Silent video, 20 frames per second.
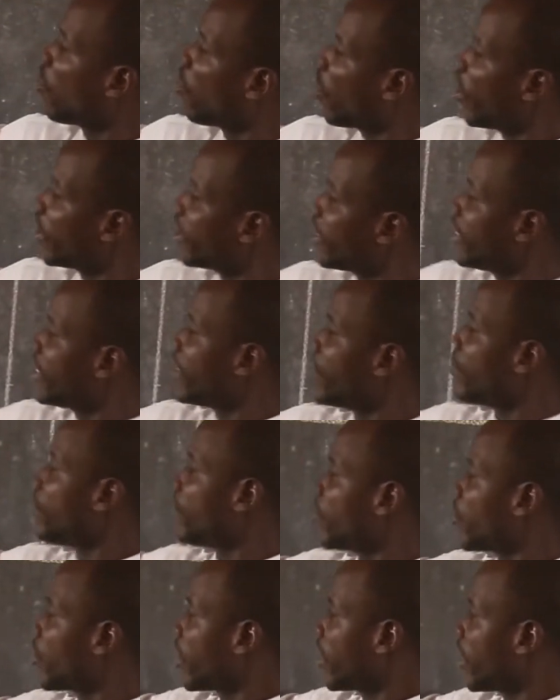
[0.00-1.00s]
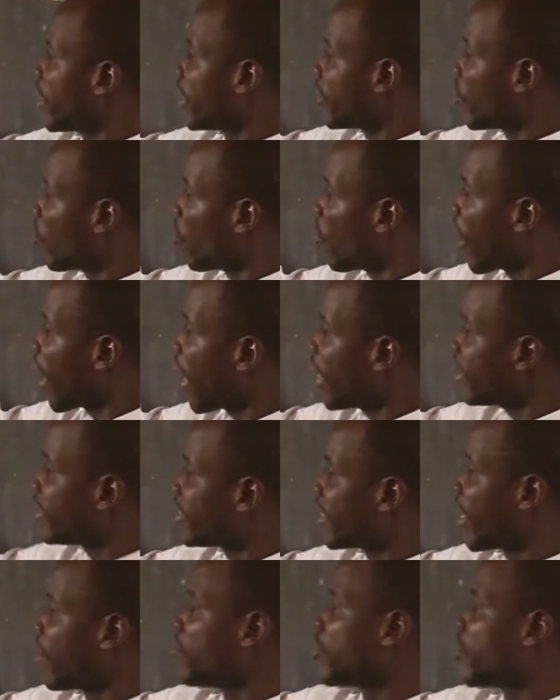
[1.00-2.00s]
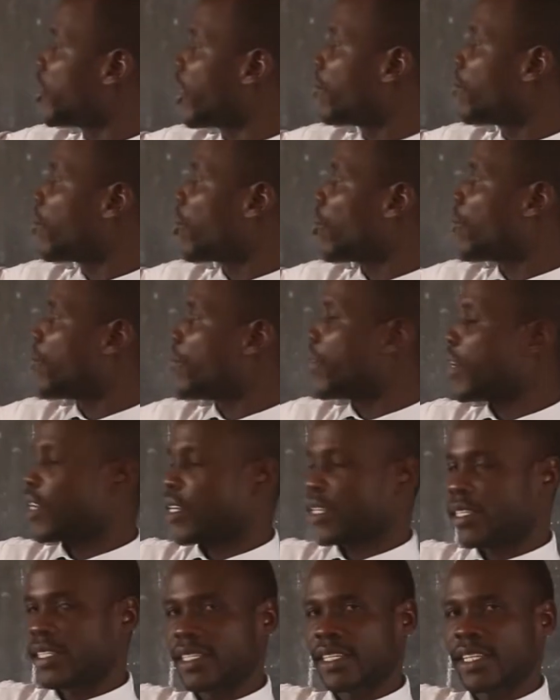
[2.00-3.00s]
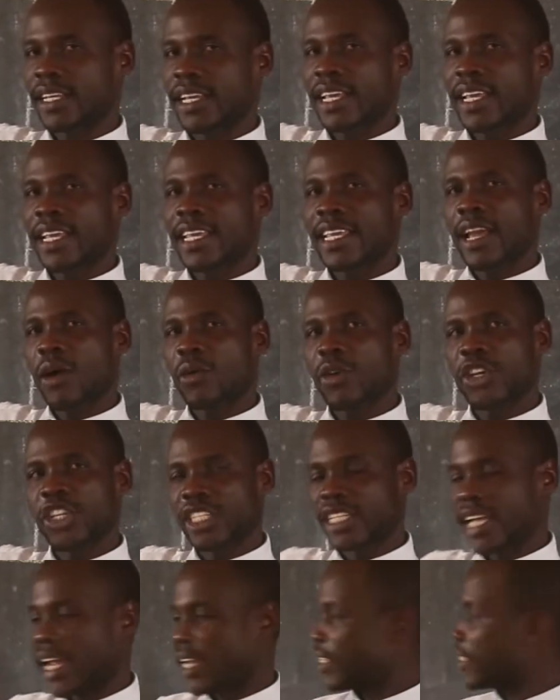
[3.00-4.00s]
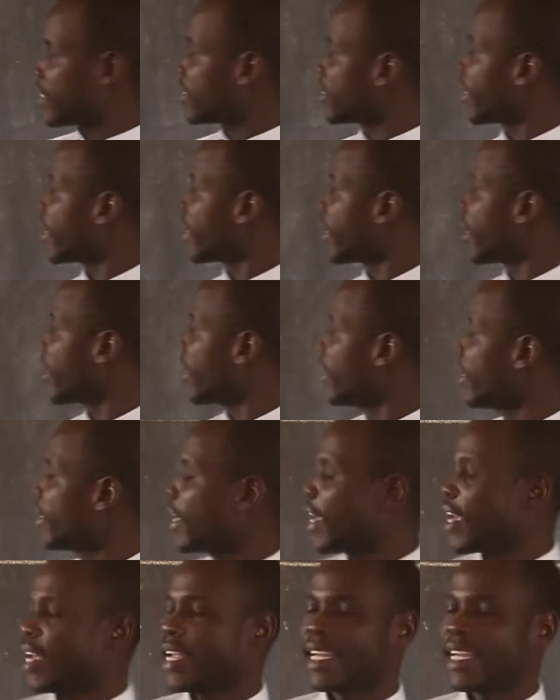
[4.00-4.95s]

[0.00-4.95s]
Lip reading: what the word timetable means. Here we shall say,